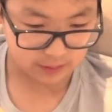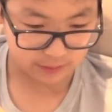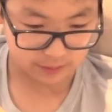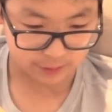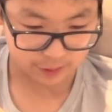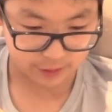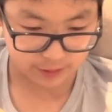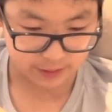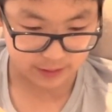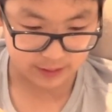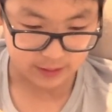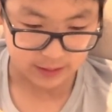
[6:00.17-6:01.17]
daughter of Shohi.
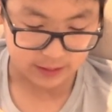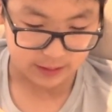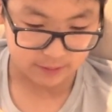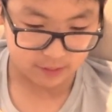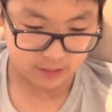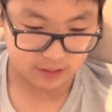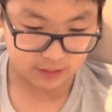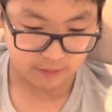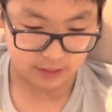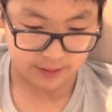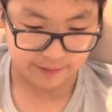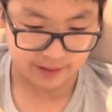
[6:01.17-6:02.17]
He walked in the
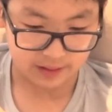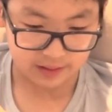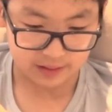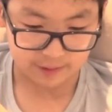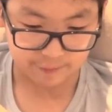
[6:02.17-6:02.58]
way of Asa his